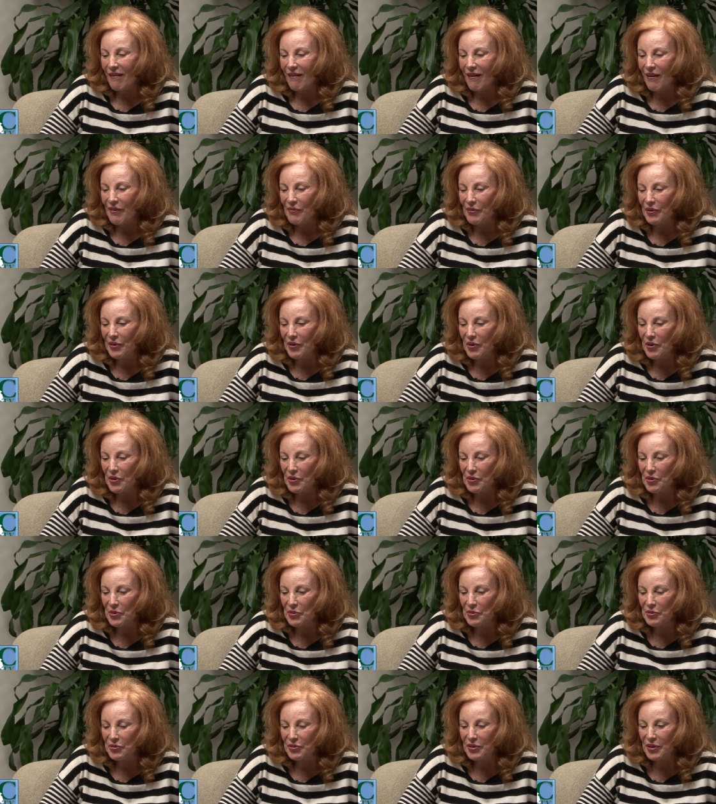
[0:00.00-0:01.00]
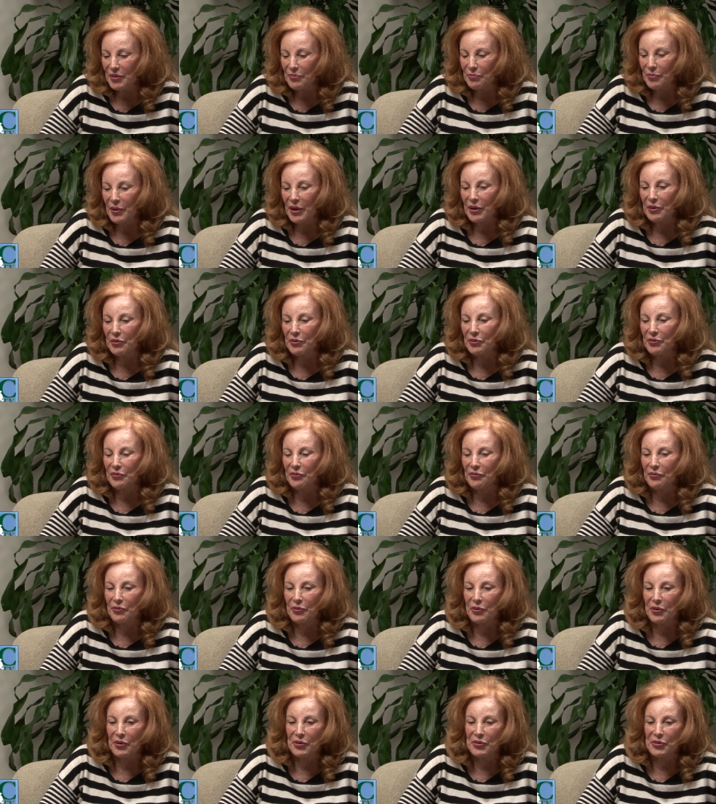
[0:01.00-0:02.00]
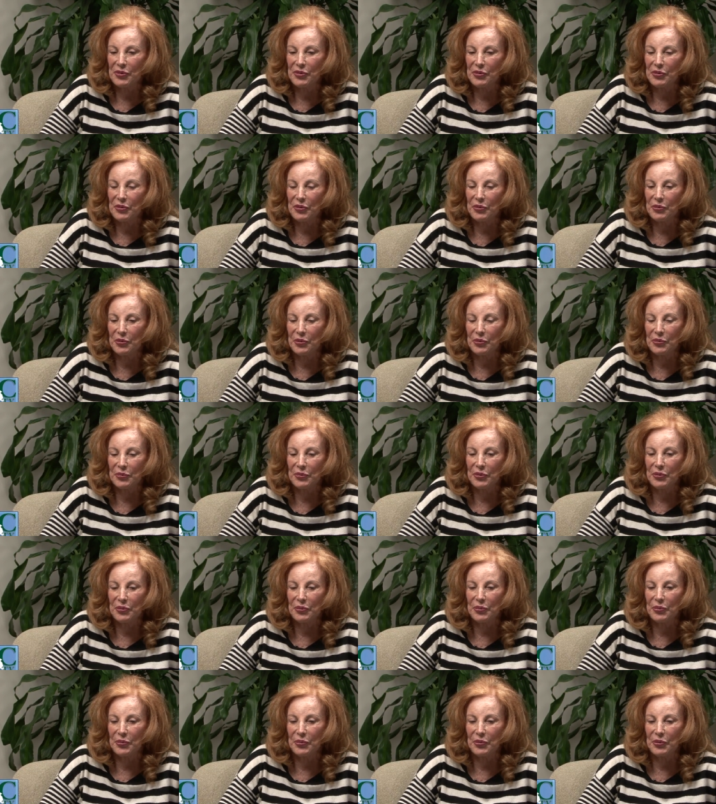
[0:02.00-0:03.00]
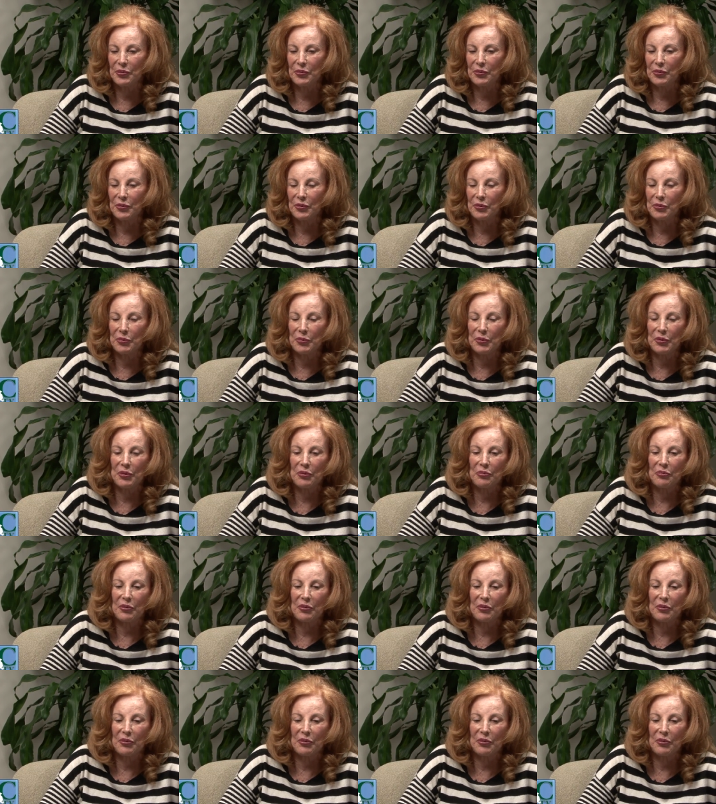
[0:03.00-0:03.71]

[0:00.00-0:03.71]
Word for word: I recall you said by good fortune you don't know you were the